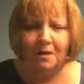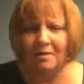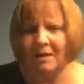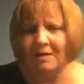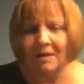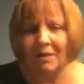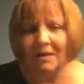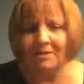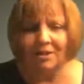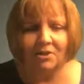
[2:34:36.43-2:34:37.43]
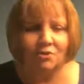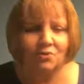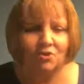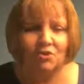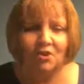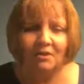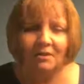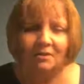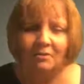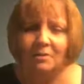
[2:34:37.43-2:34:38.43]
then you add a huge
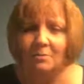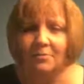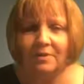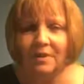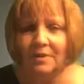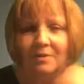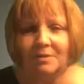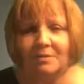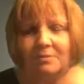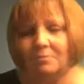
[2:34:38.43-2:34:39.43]
journey on top of it. It's just